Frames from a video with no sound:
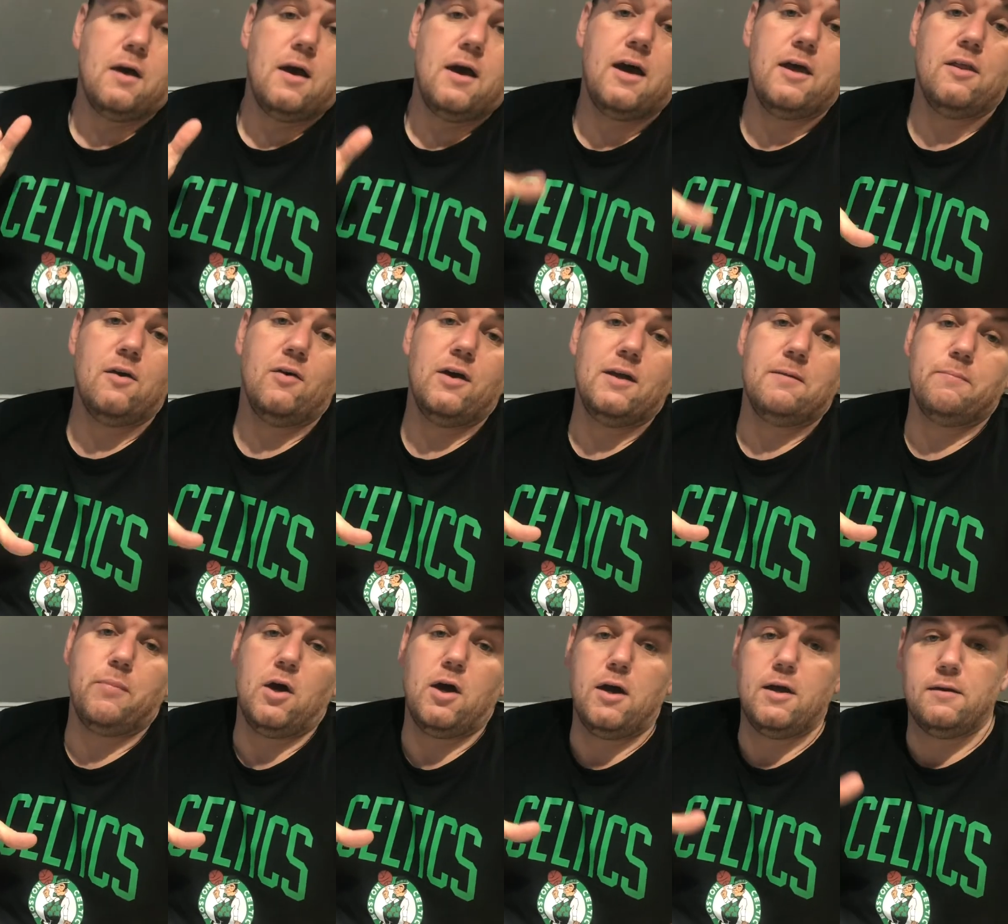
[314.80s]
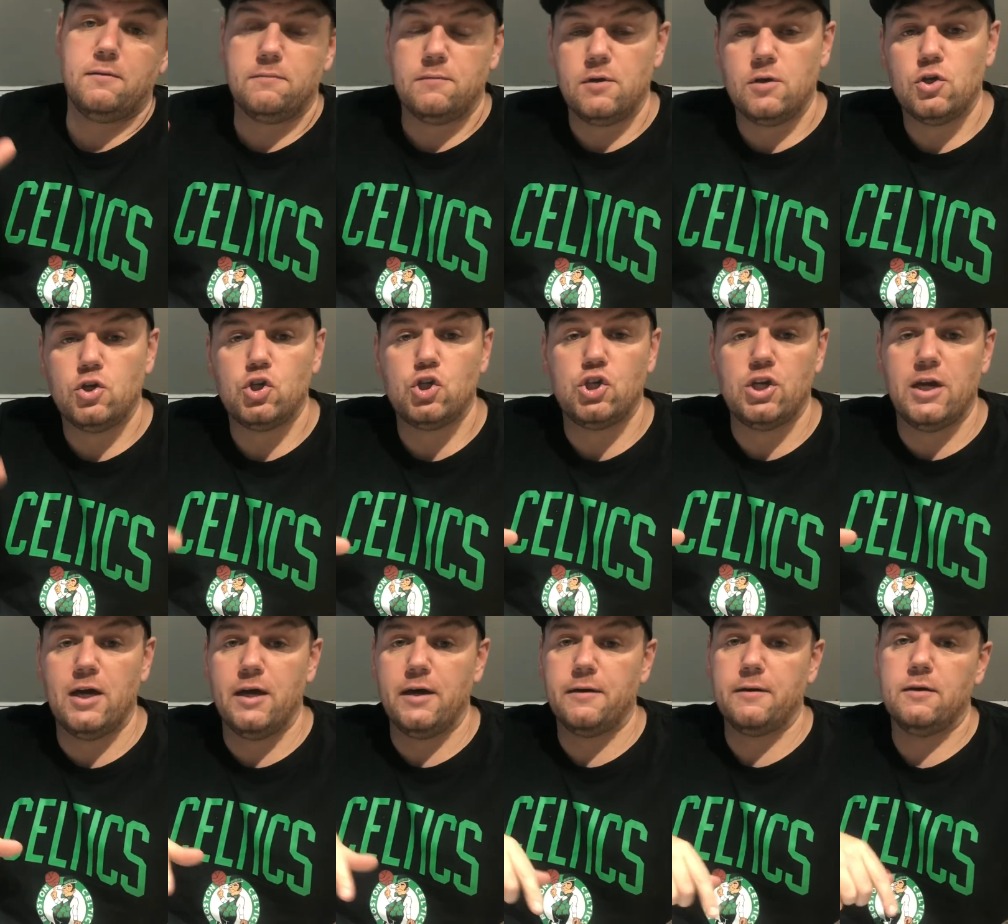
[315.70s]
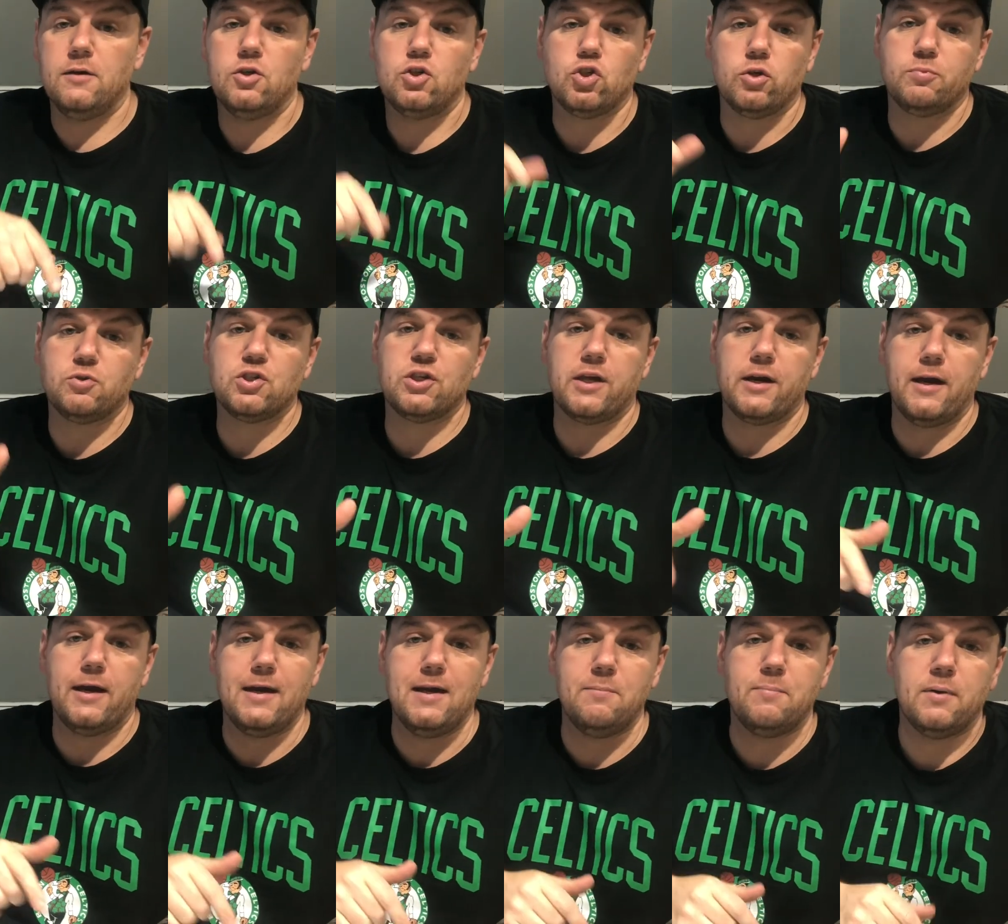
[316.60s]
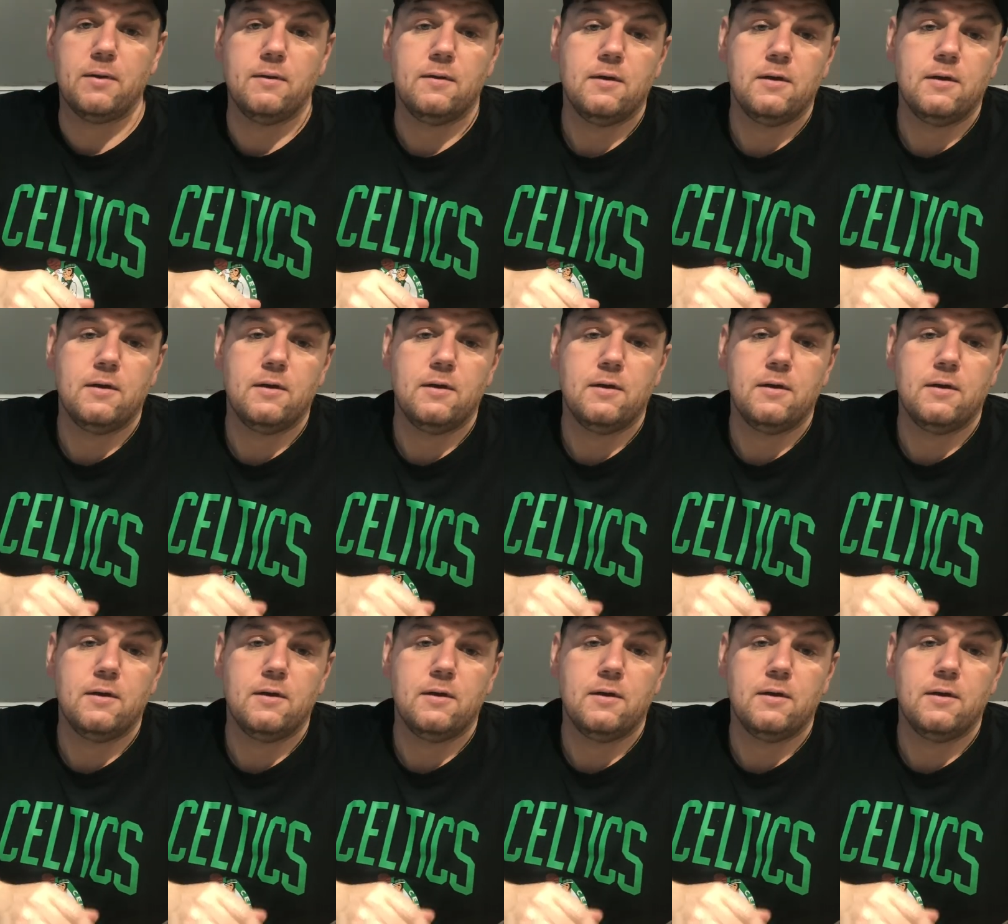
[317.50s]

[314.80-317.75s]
hit the like button, share, subscribe,